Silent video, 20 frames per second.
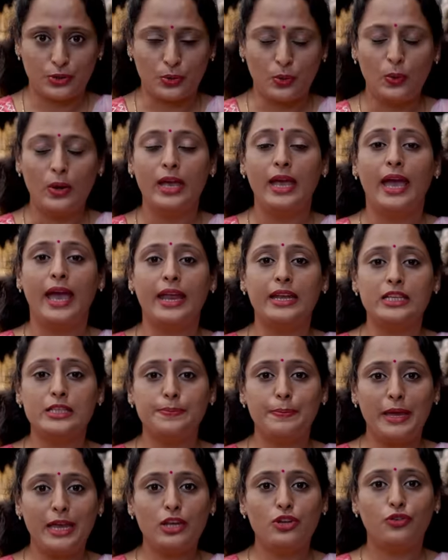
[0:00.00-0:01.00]
two and is
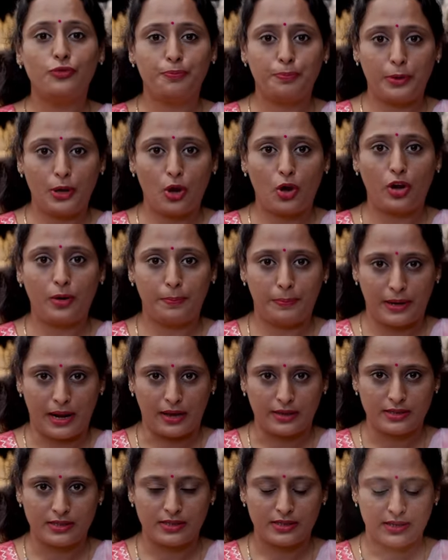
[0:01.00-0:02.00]
made of pure
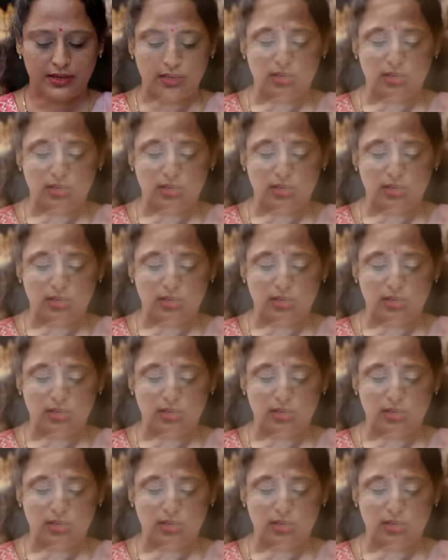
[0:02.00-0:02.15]
brass.